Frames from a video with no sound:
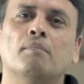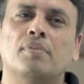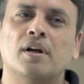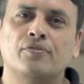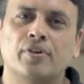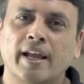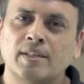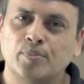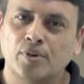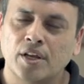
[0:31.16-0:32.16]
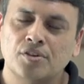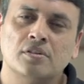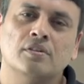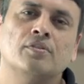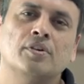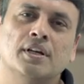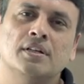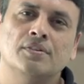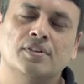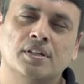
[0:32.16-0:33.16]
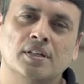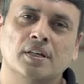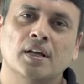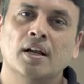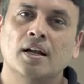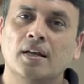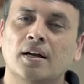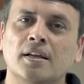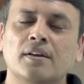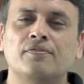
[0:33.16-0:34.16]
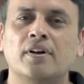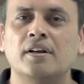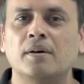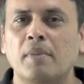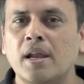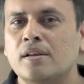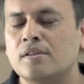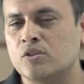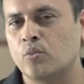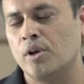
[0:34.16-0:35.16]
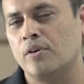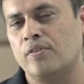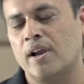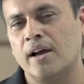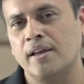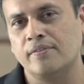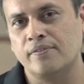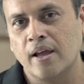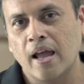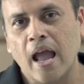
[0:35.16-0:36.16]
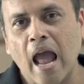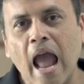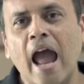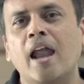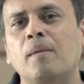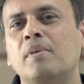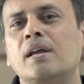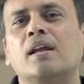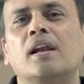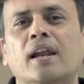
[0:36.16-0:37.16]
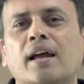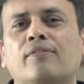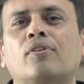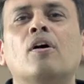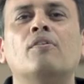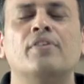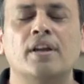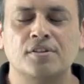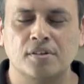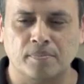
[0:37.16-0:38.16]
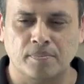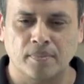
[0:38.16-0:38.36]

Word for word: but for exploration of creativity, learning fundamentals way of life, and making lifelong friendship.